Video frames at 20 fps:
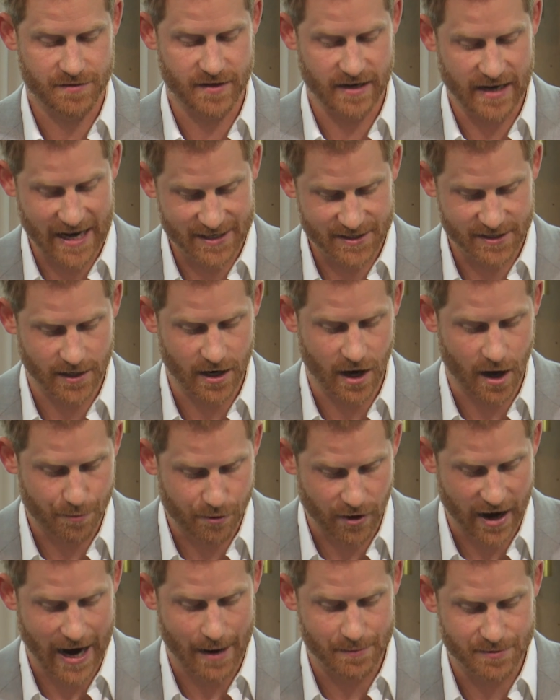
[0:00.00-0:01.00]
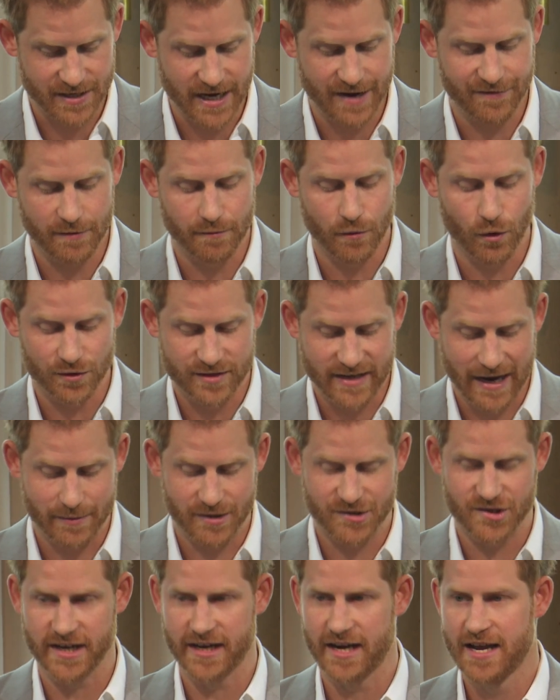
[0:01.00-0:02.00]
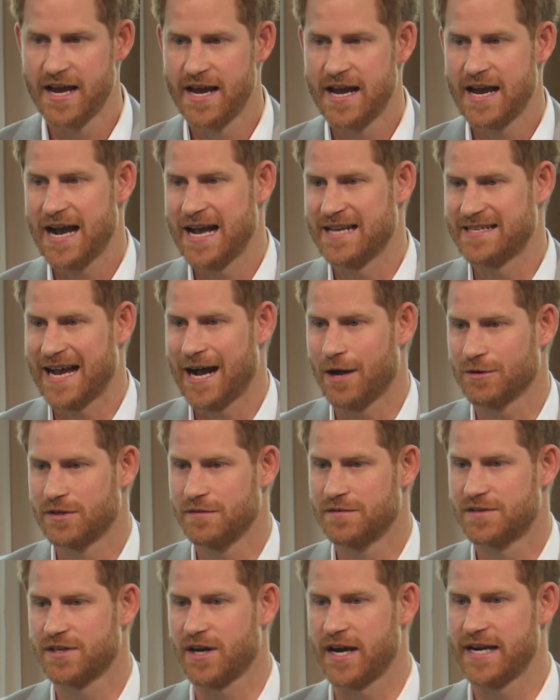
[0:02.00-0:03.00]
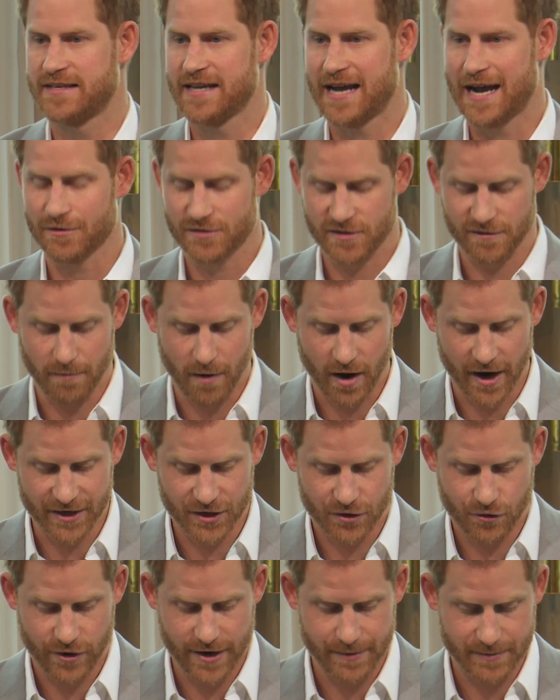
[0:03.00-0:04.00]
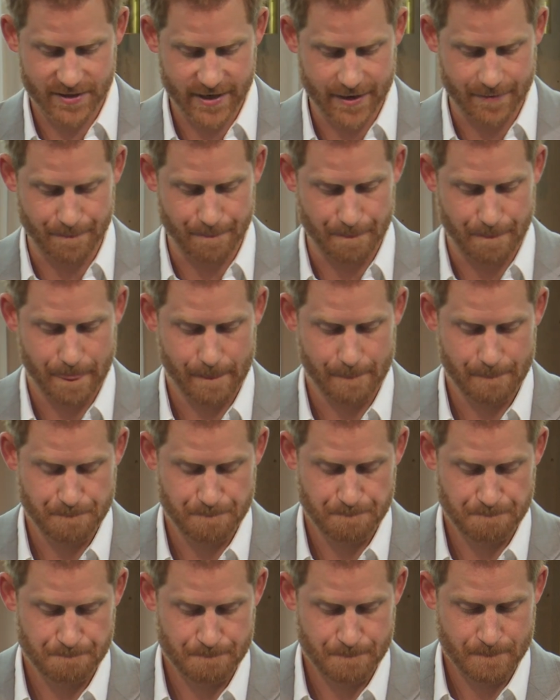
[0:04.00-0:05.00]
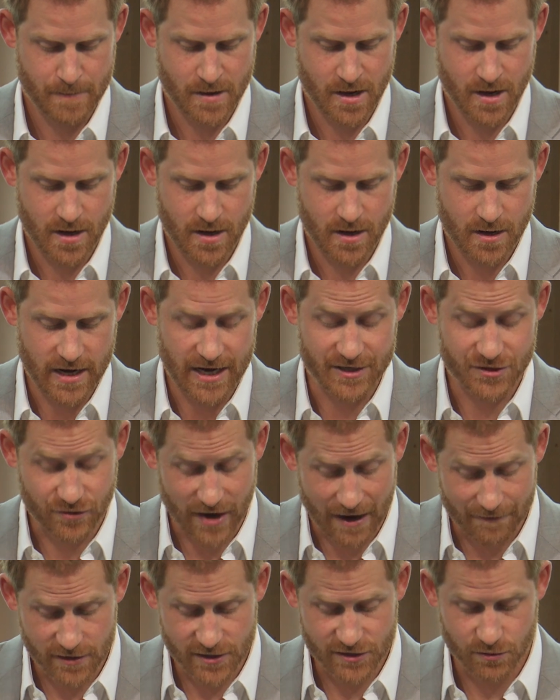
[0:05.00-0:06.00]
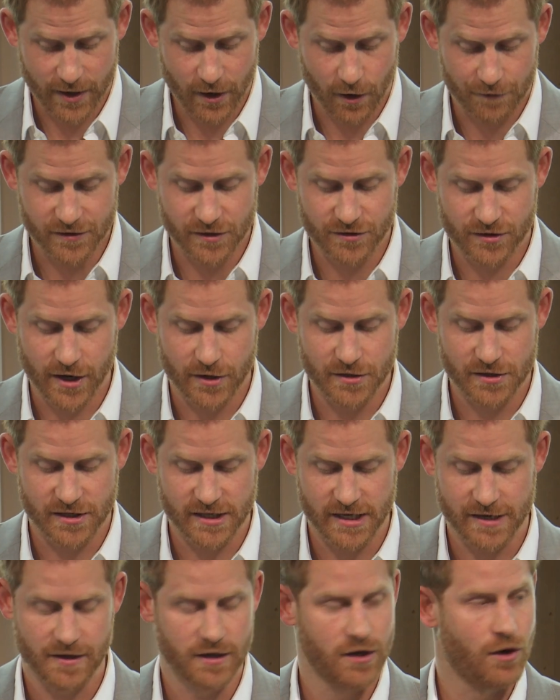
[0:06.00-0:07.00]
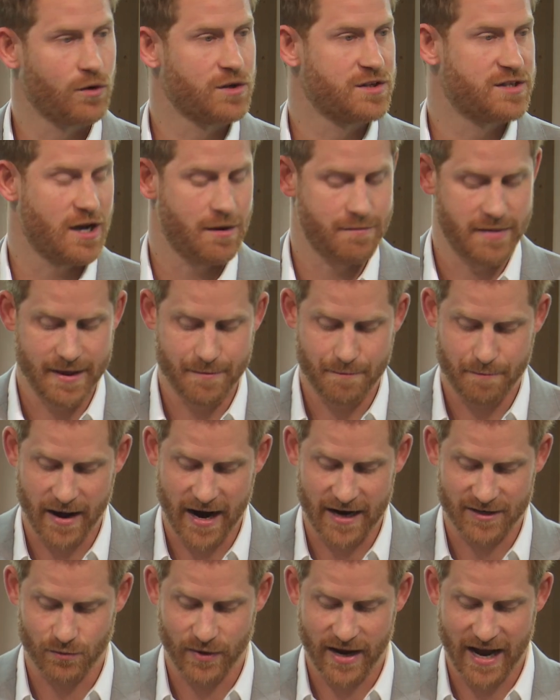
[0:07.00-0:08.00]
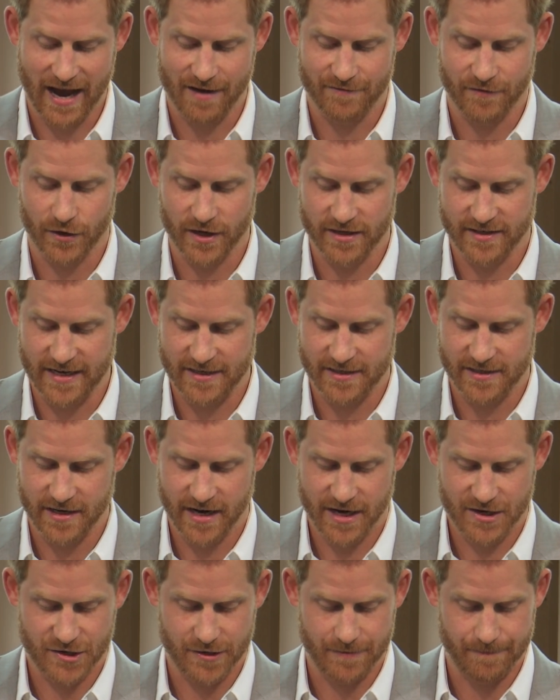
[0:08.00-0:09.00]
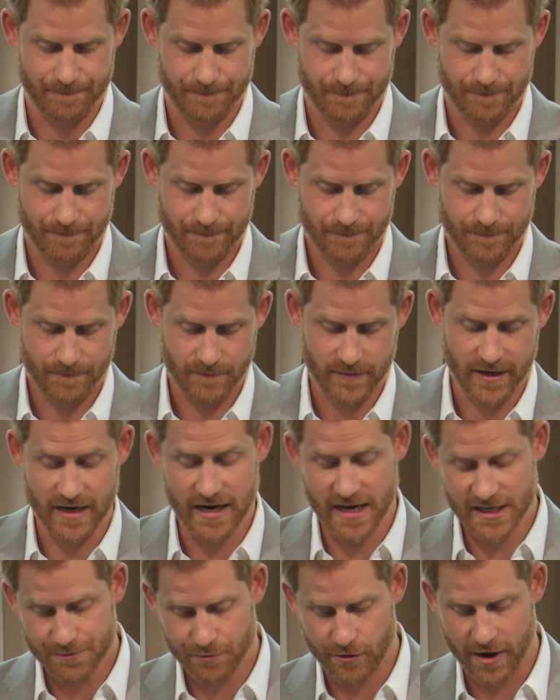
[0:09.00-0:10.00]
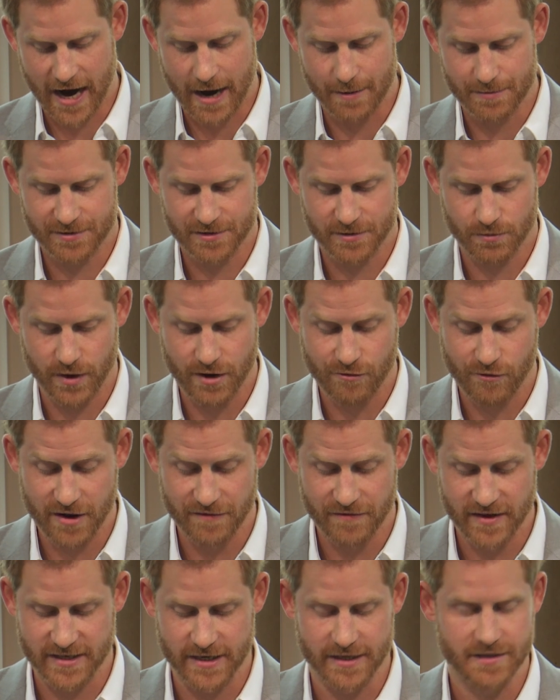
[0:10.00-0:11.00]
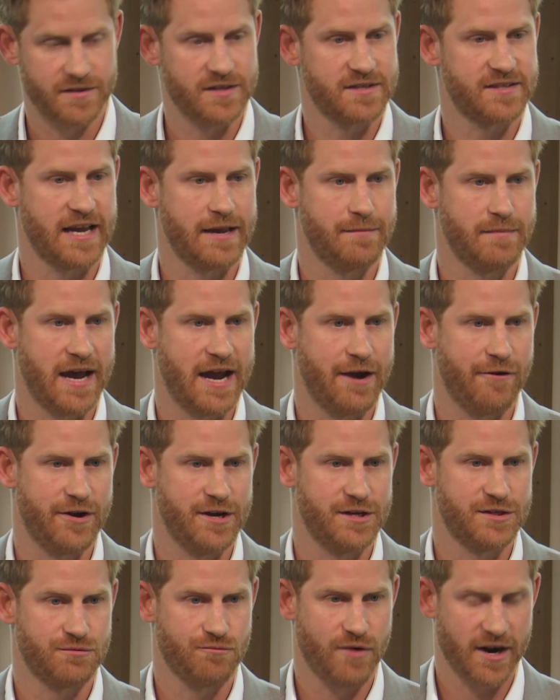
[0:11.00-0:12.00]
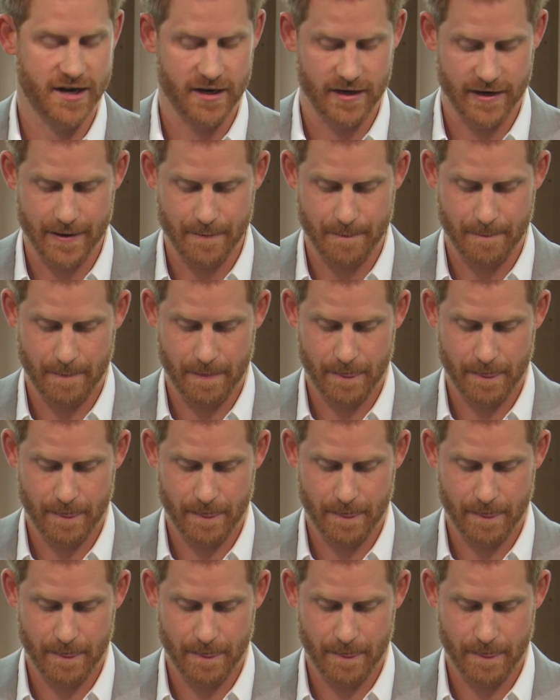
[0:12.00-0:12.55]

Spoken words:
The latter are perhaps even more damaging as out of sight, out of mind creeps in. As travelers, we often don't see the long-term impact we have on a destination, unless perhaps we revisit the same areas regularly.